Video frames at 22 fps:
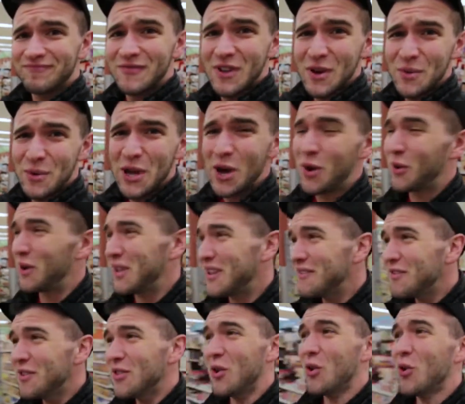here we go.
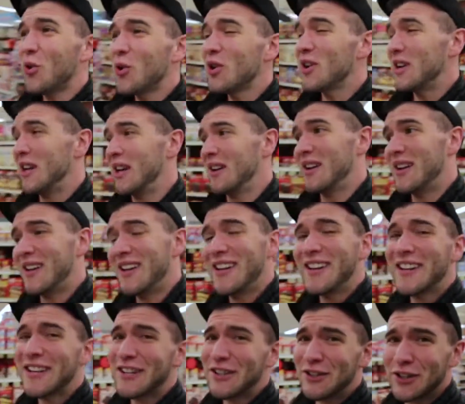Even the ordinary
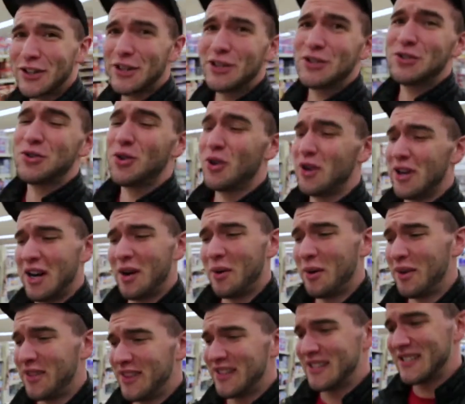can look extraordinary
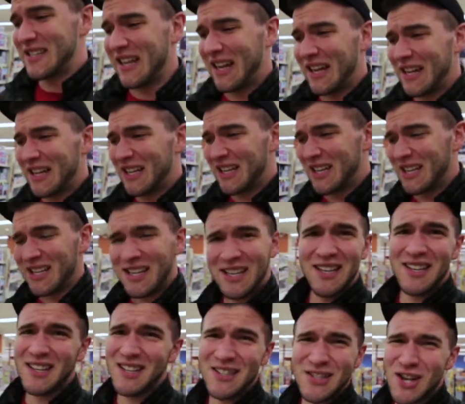with this thing.
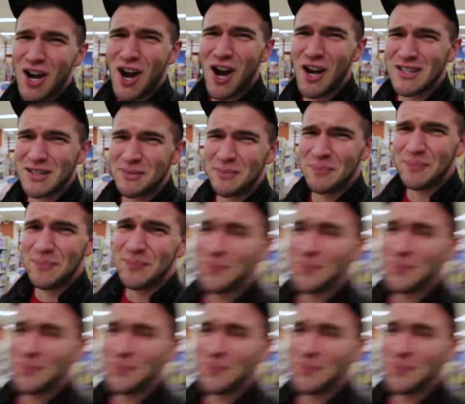It's awesome.